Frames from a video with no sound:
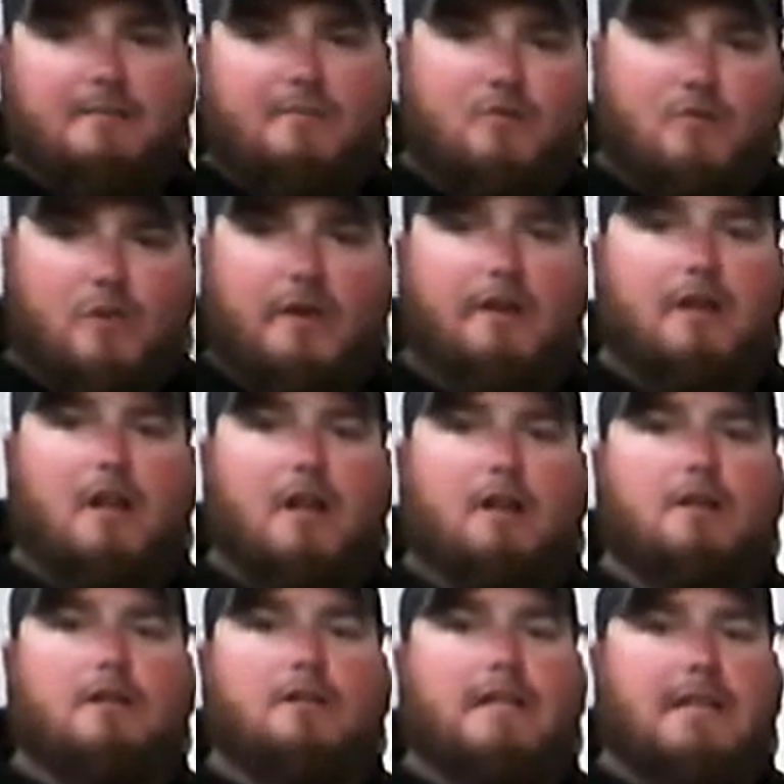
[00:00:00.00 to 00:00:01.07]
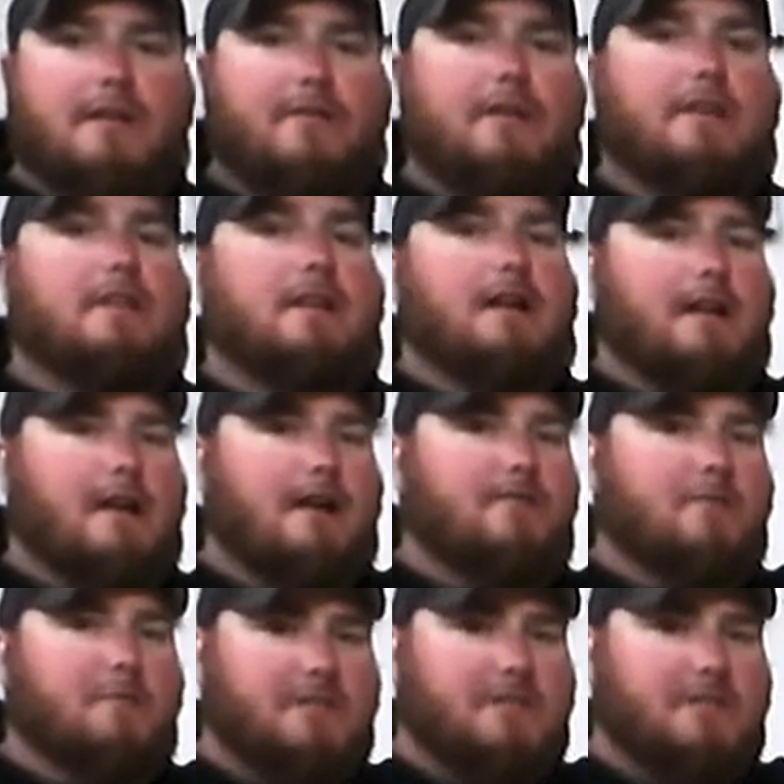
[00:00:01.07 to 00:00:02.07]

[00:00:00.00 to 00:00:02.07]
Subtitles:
$20 TV that I got from a